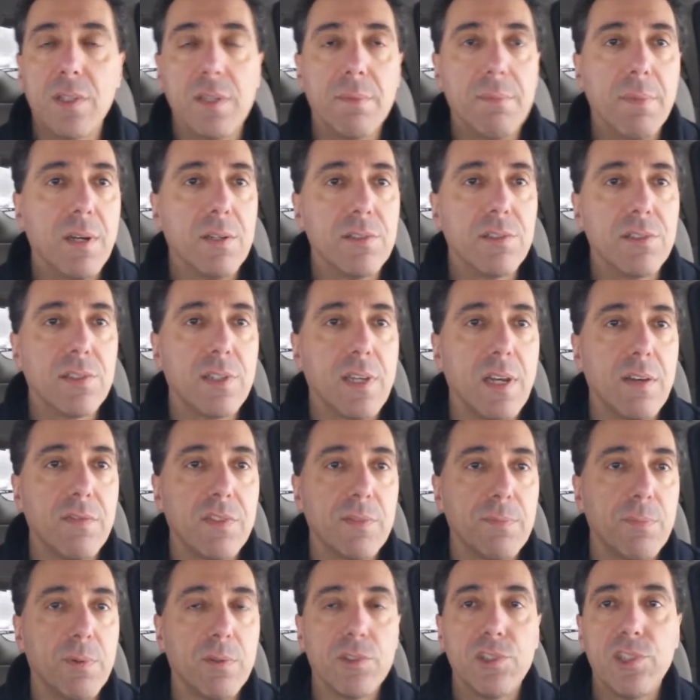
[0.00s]
The most
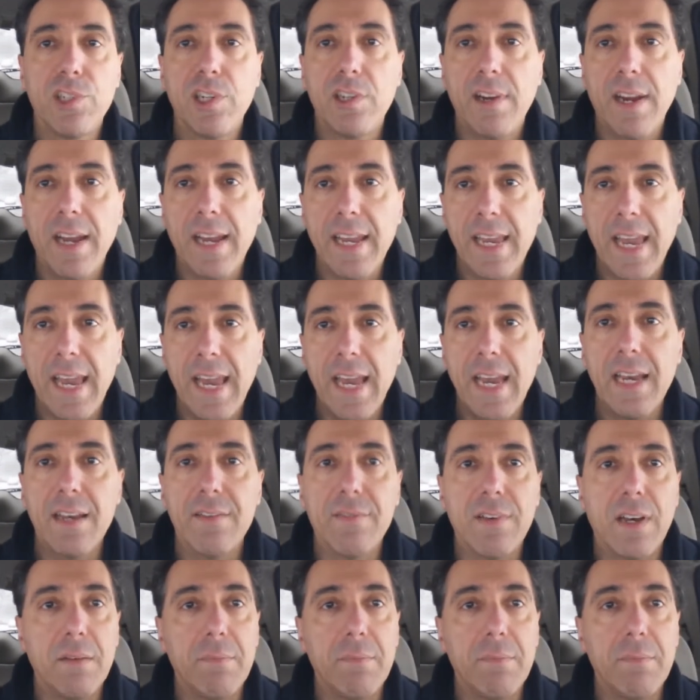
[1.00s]
comfortable chair I have,